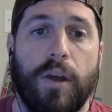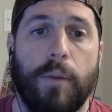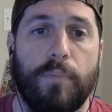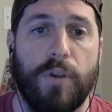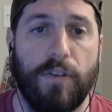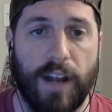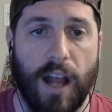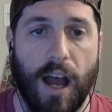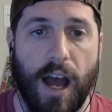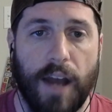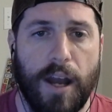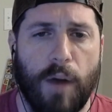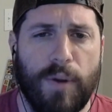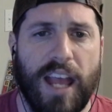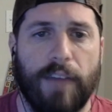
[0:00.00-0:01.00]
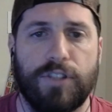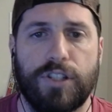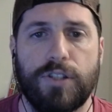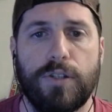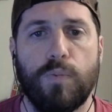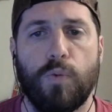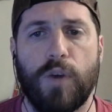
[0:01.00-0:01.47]
moving on, now we have
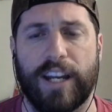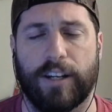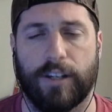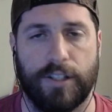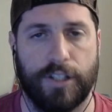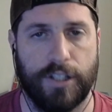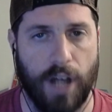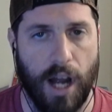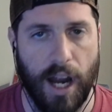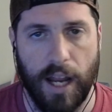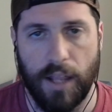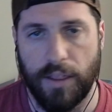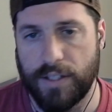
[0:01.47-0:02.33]
Doomwaker Giant.